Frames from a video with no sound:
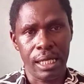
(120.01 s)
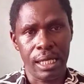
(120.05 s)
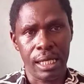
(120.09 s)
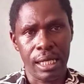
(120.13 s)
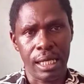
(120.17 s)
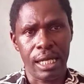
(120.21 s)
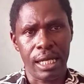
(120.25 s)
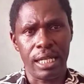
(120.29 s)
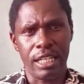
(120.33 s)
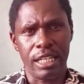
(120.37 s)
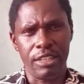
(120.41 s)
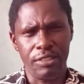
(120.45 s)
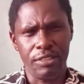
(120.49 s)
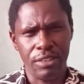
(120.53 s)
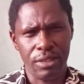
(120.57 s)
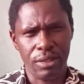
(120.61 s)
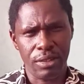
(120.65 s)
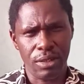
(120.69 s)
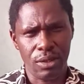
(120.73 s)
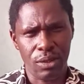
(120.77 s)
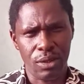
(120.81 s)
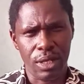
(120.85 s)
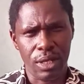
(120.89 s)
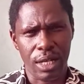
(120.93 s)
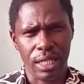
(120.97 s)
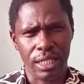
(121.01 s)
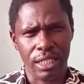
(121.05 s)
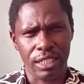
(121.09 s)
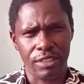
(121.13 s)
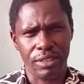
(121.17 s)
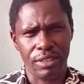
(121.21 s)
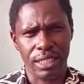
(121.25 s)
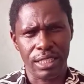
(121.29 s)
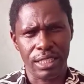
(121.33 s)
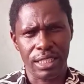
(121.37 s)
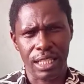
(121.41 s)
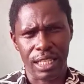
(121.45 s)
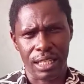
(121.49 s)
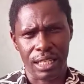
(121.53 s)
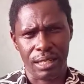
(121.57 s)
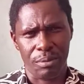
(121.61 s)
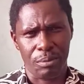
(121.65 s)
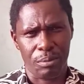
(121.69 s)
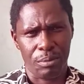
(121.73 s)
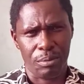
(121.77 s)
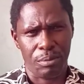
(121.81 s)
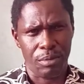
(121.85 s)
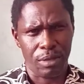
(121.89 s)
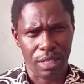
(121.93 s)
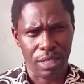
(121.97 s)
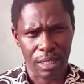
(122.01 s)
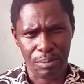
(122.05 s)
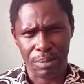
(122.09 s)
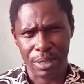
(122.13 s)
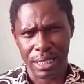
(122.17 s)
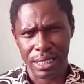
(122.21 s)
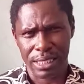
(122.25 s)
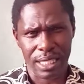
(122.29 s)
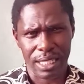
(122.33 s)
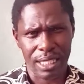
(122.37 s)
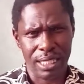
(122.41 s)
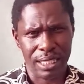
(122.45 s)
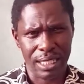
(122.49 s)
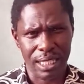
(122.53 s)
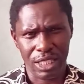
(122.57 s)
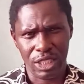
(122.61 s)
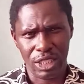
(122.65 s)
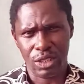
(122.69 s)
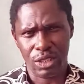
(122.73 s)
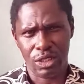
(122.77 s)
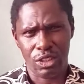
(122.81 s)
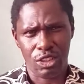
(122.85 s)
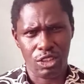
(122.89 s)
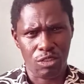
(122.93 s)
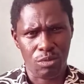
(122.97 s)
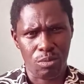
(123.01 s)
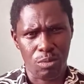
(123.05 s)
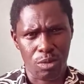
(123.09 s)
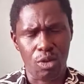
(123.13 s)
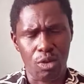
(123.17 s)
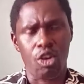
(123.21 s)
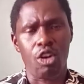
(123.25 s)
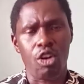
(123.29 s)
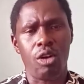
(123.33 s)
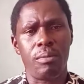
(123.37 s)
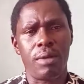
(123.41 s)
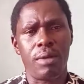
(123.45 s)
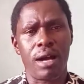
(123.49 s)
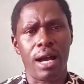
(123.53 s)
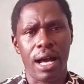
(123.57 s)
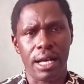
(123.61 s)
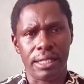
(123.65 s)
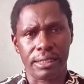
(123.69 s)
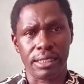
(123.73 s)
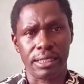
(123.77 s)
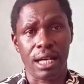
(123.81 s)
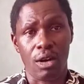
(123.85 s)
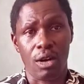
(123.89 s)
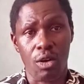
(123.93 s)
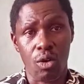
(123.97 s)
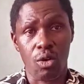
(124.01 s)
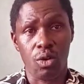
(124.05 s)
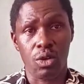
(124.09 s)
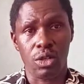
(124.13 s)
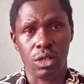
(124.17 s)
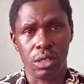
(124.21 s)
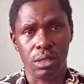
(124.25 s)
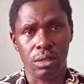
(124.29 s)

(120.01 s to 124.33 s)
And if you look at even the representation of Bungoma as a whole,